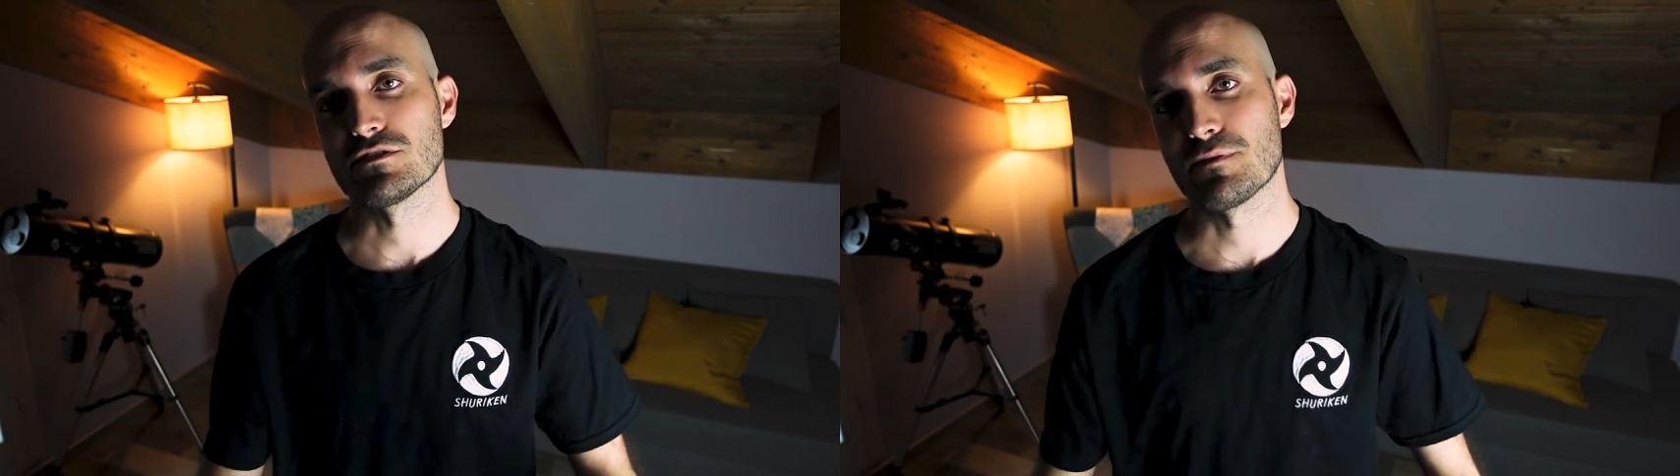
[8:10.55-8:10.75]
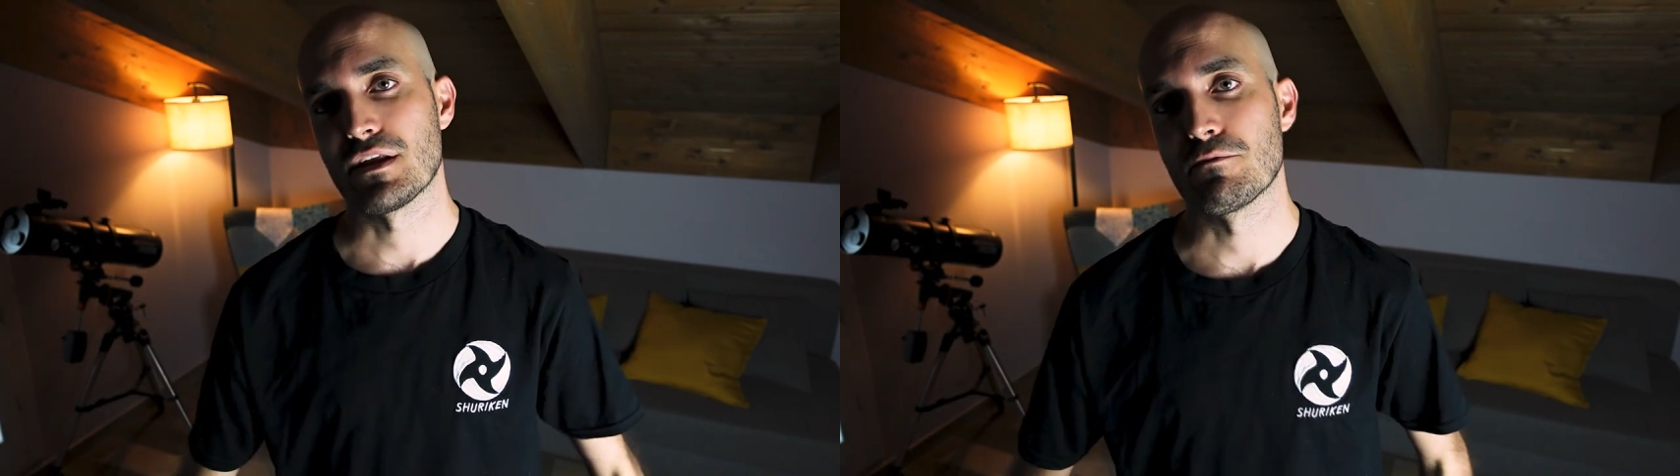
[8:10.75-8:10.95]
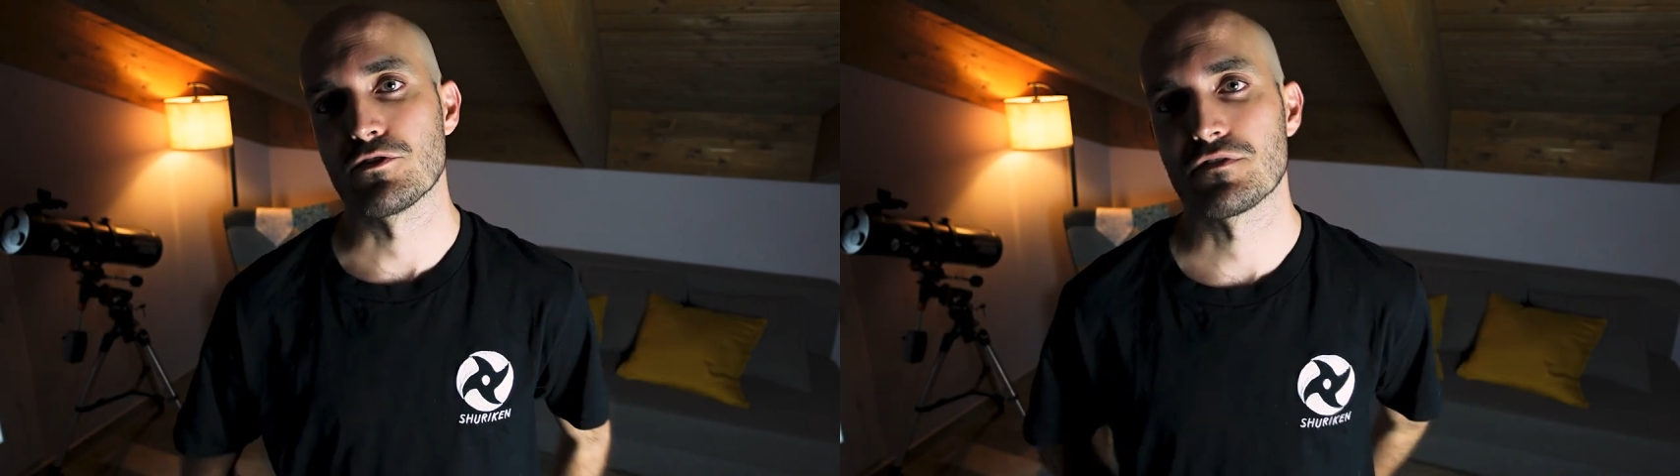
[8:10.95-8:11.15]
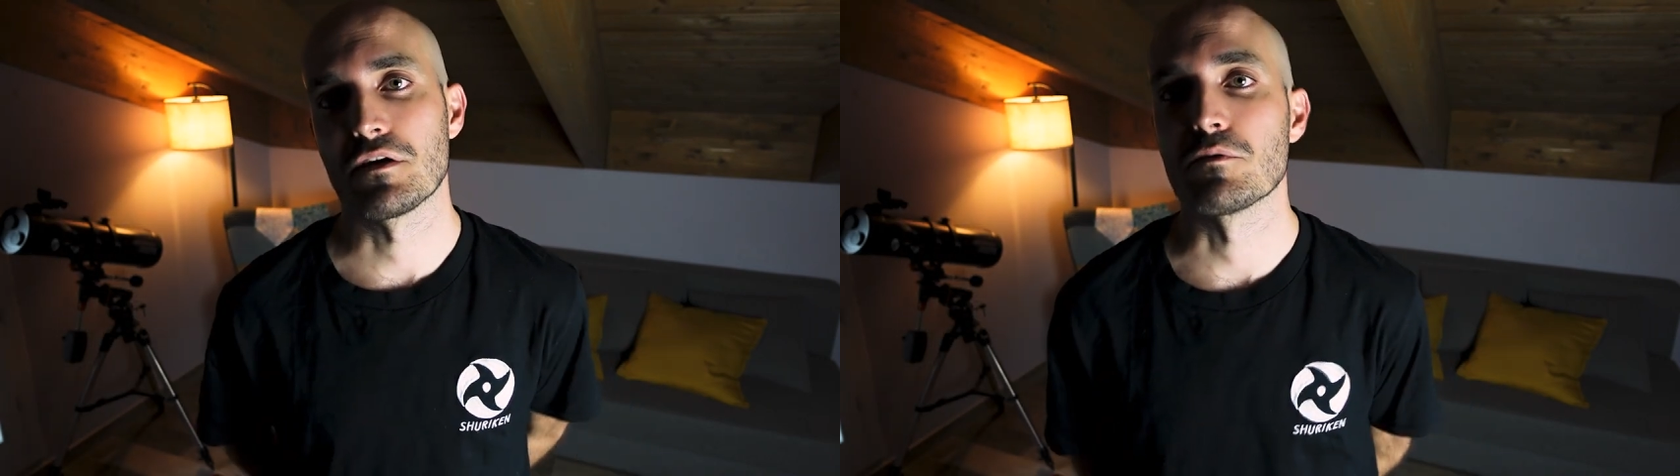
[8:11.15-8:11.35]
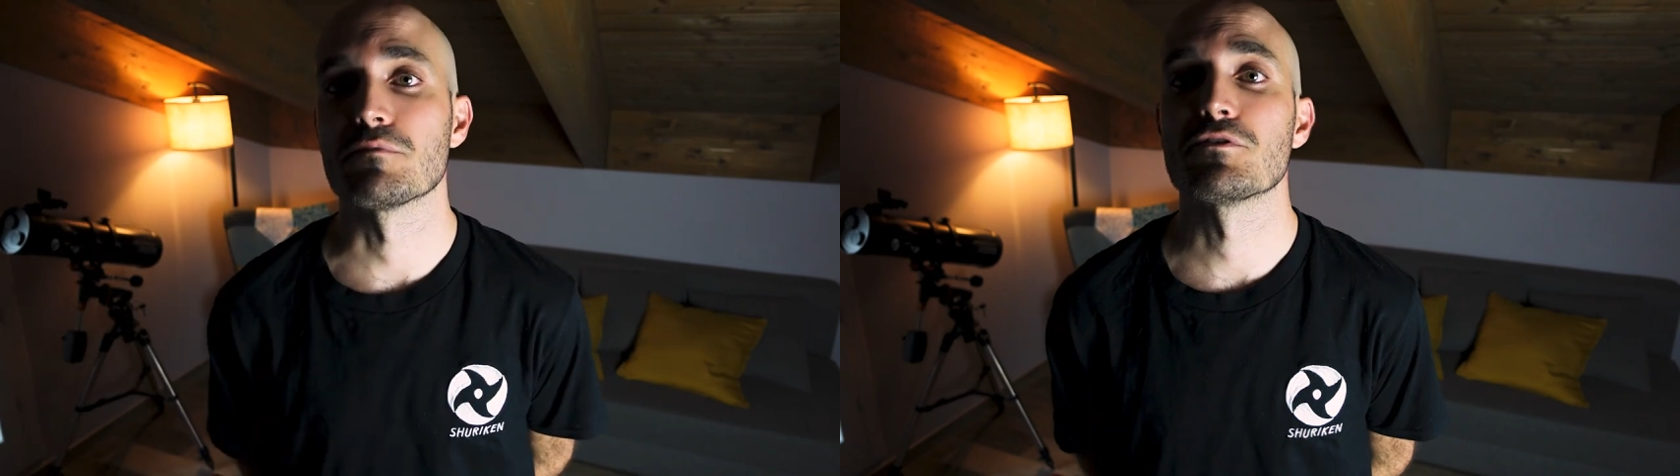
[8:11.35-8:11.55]
spent a bit of
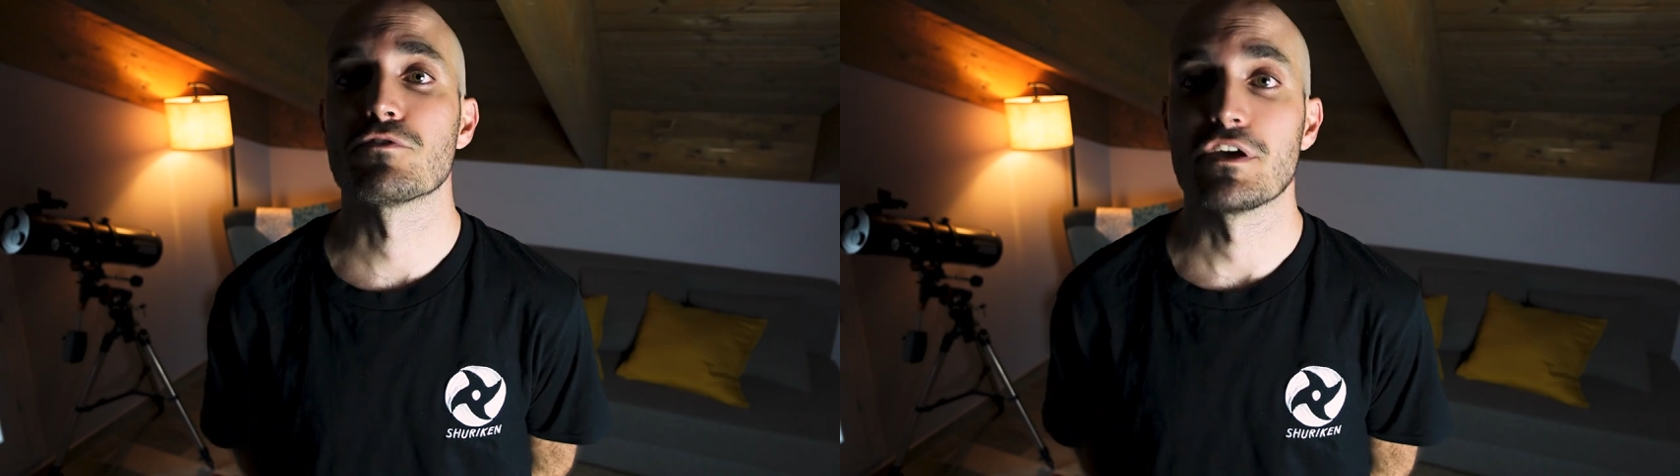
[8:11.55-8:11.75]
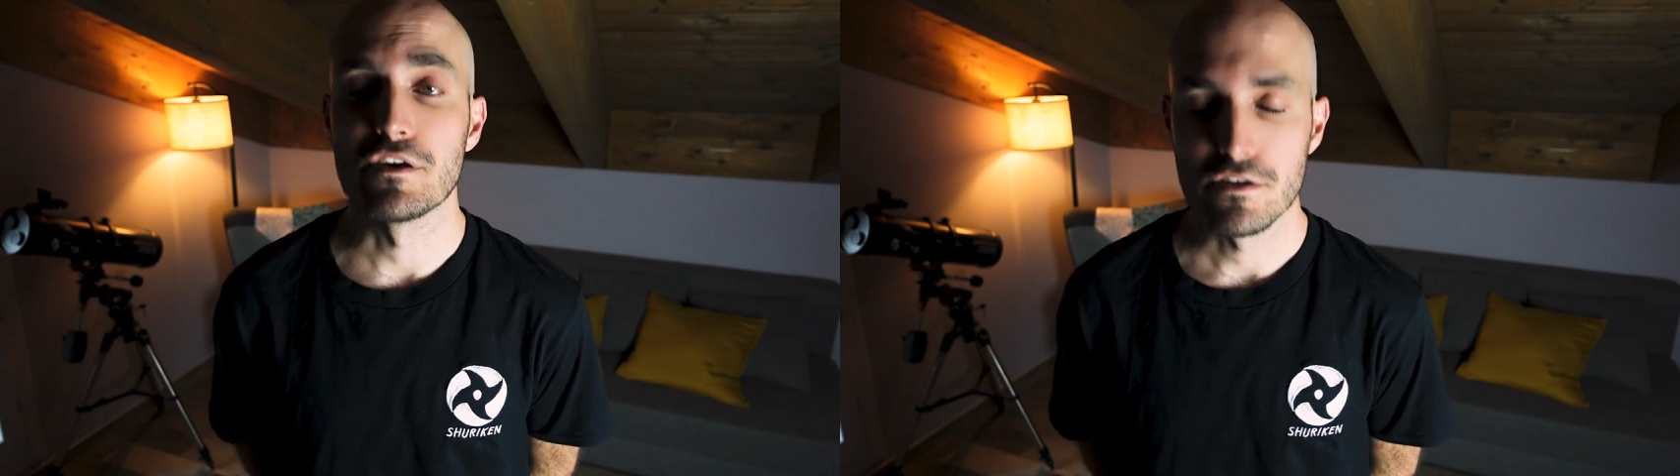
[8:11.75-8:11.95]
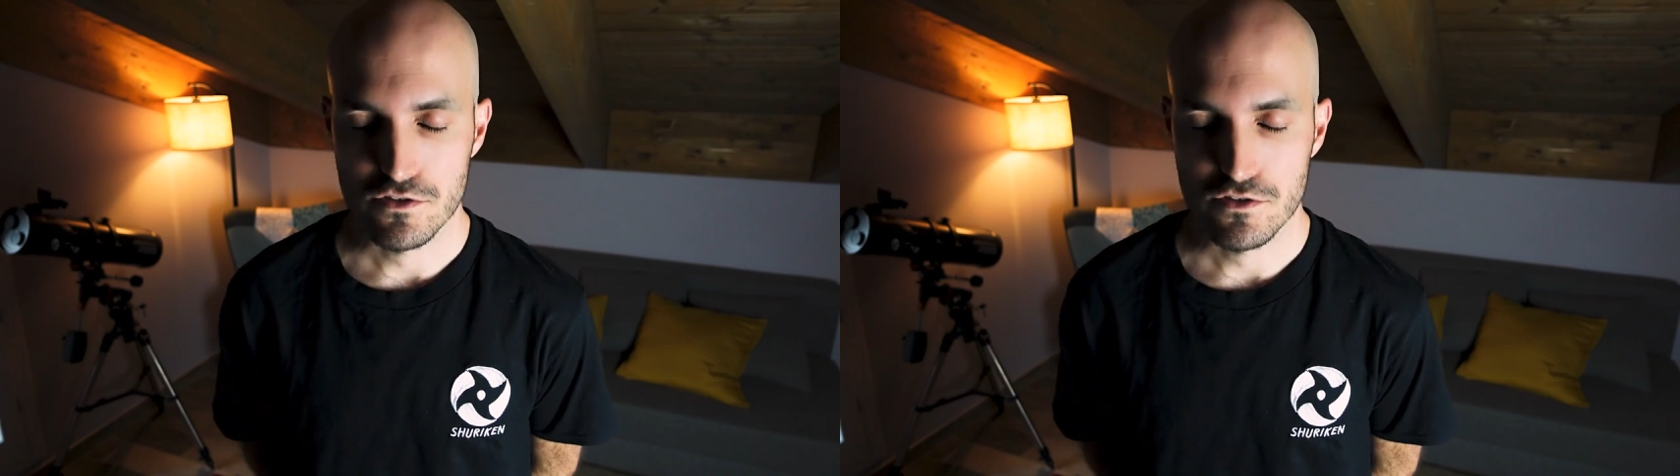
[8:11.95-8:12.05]
time with me today.